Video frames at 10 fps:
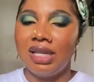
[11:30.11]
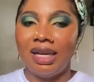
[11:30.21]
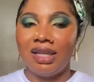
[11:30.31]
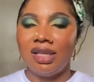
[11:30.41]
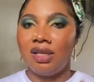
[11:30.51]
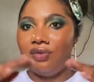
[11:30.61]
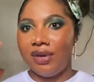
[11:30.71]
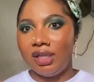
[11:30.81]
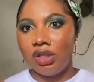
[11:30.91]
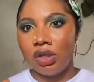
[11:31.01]
Like, there's a
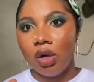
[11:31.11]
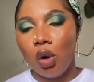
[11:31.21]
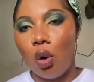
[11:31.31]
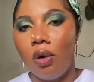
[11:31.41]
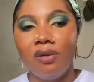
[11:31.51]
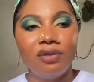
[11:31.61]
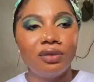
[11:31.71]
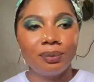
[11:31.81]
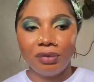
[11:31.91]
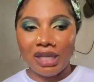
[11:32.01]
range of,
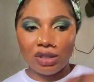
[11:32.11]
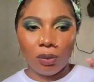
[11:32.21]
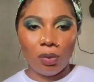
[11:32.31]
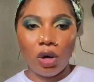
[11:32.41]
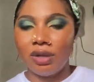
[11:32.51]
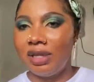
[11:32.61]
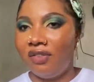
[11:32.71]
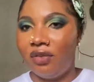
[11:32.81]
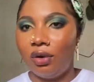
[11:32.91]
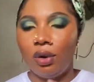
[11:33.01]
there are some oils that
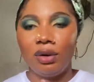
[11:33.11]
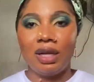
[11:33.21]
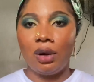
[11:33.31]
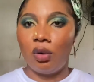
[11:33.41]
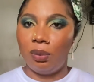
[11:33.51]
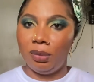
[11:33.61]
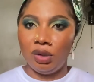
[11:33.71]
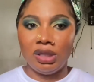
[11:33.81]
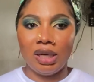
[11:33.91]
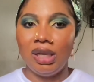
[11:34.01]
fall under
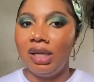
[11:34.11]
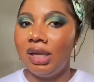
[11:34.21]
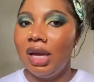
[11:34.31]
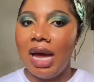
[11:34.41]
comedogenic,